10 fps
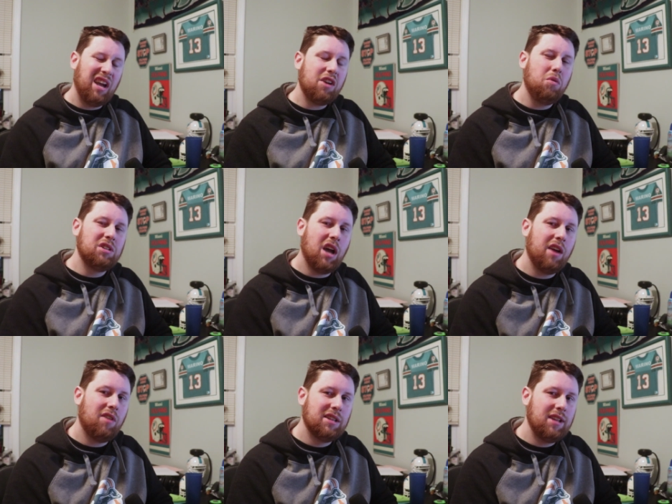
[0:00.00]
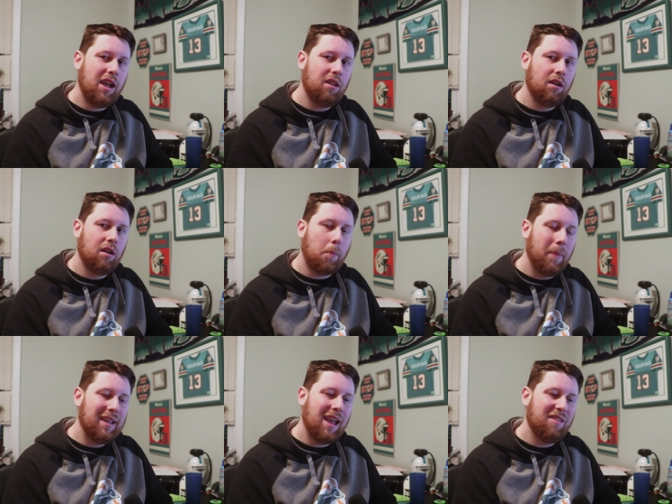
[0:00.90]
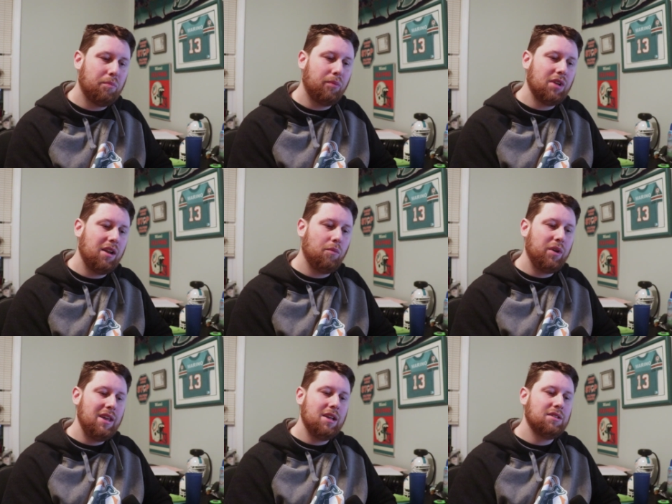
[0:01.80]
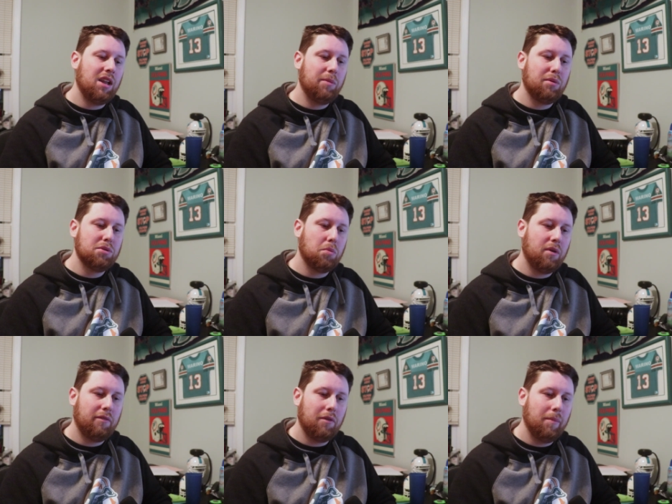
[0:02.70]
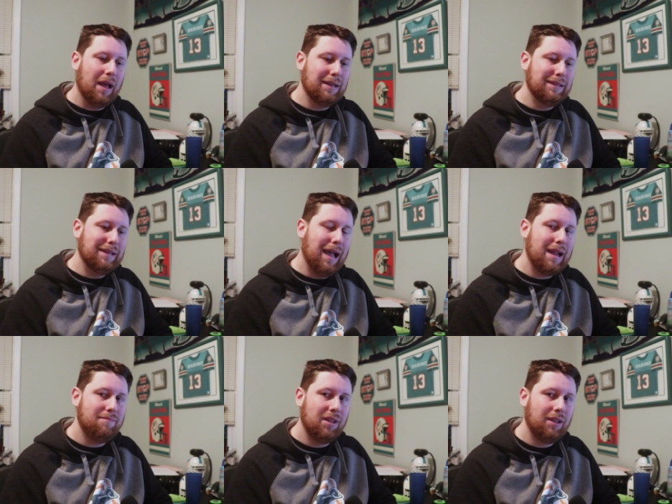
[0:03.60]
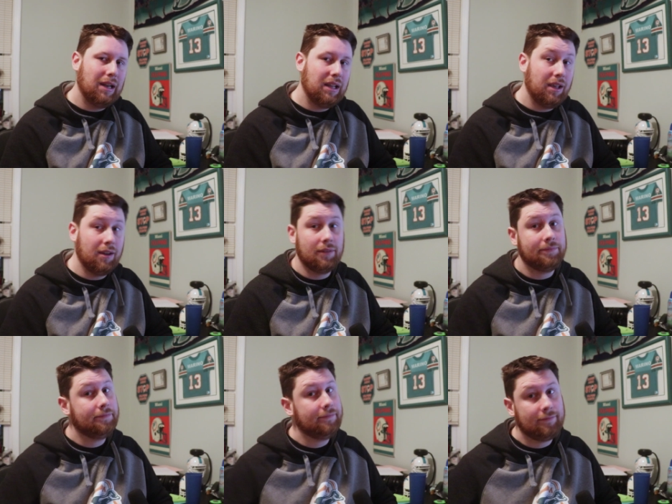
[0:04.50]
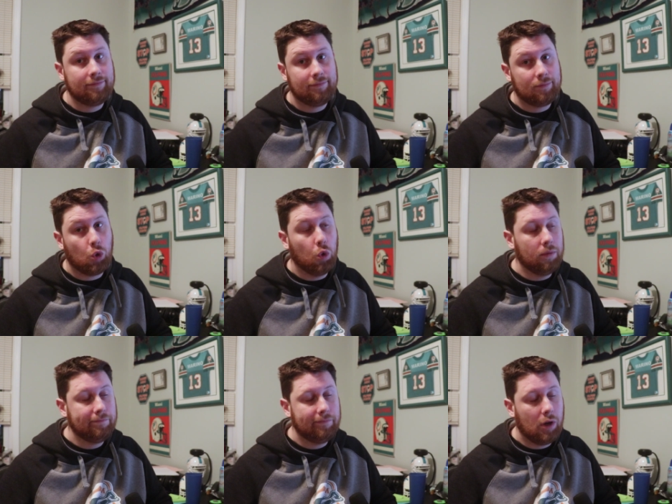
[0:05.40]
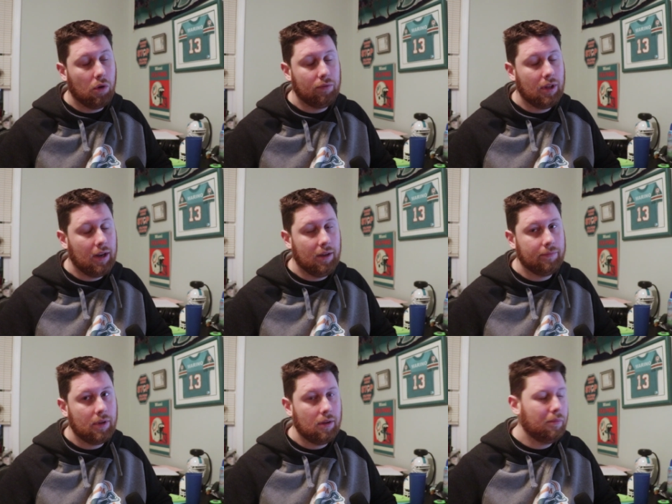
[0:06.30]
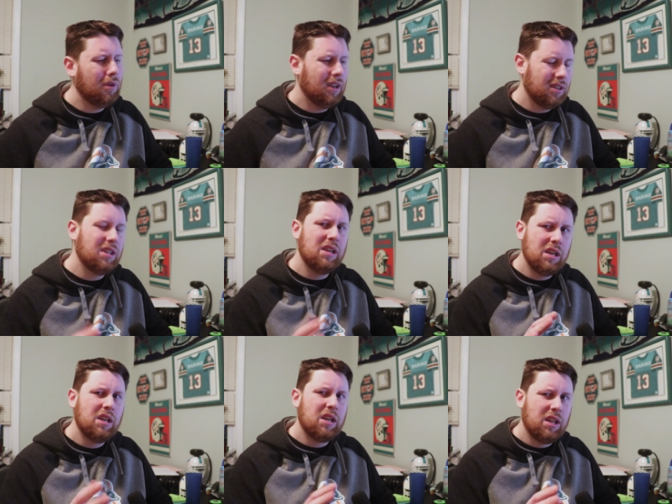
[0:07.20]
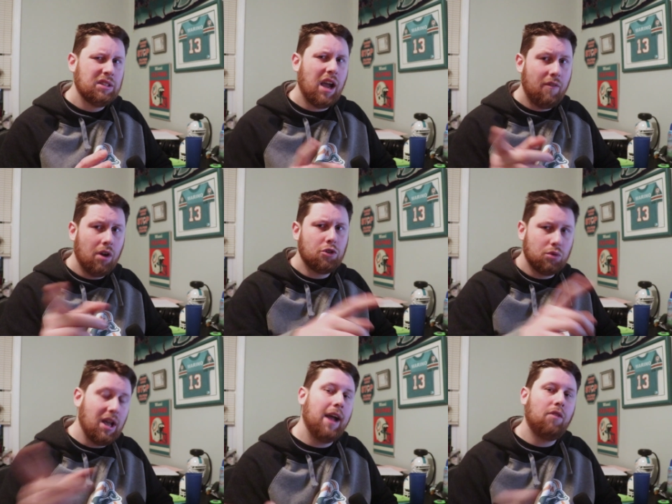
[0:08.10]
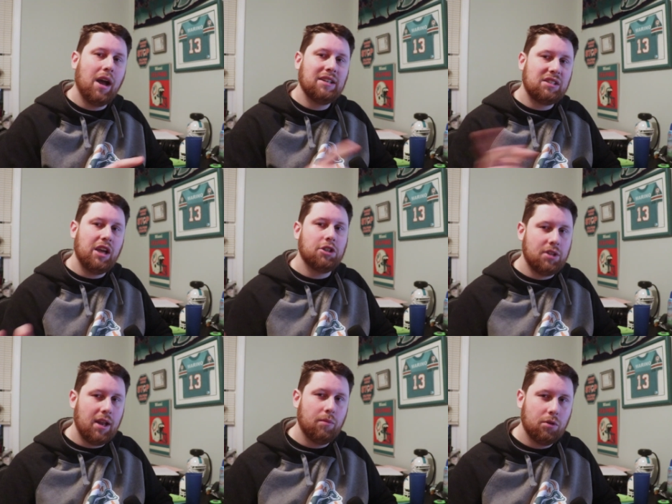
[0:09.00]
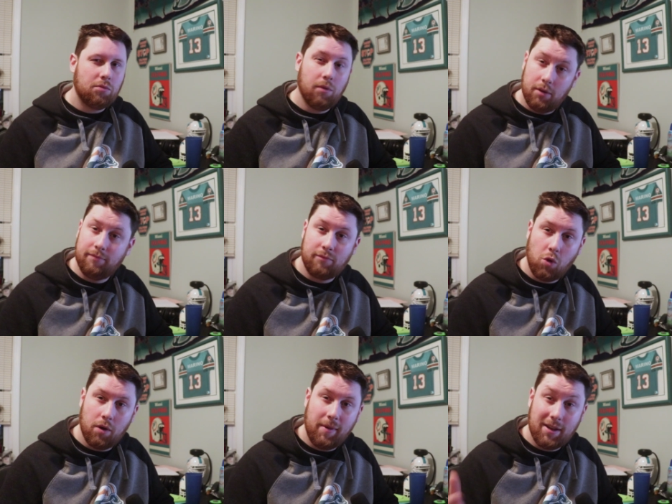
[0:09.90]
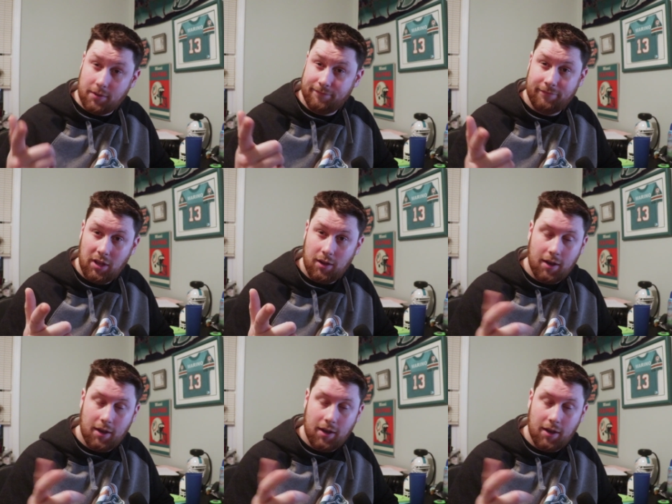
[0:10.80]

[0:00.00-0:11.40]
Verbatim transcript: go with Tyrod Taylor, but again, if Teddy, we can get Teddy Bridgewater for about nine million dollars a year, cool, I'll go with Teddy. But Tyrod, so Tyrod slash Teddy Bridgewater, quarterback, there you